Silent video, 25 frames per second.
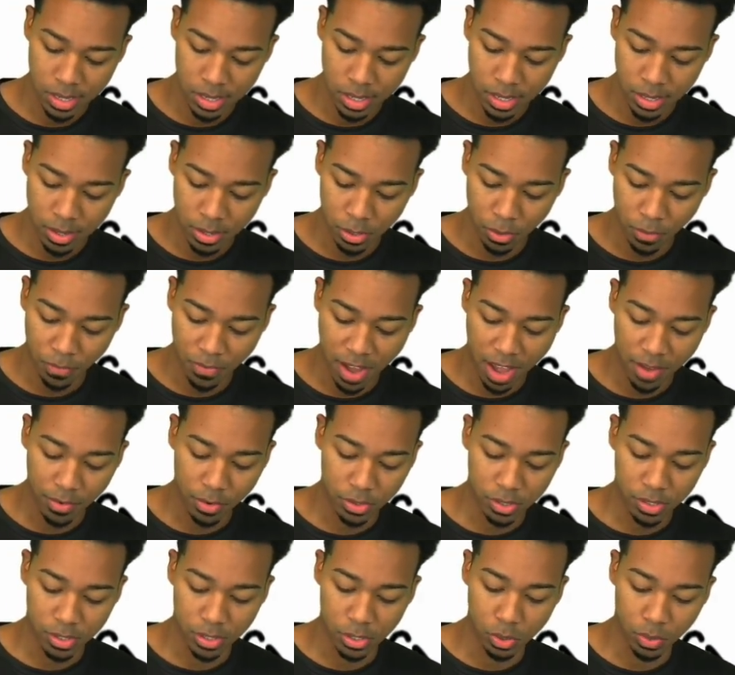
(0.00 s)
So 5 goes
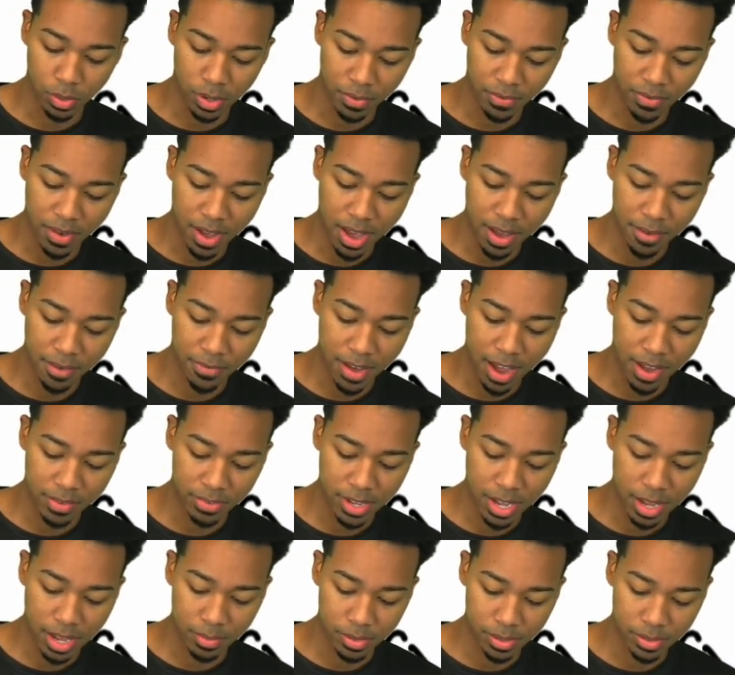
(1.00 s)
into 25 5
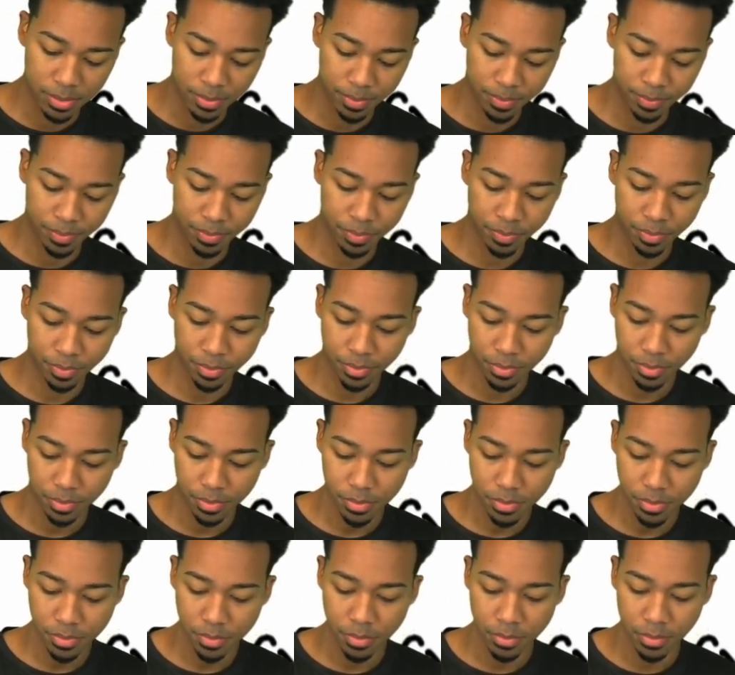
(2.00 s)
times.
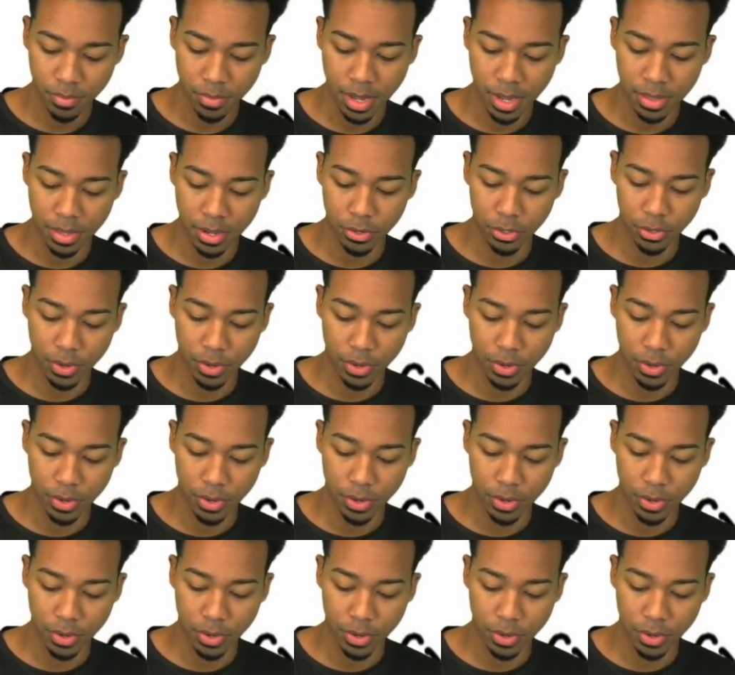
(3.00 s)
And there's your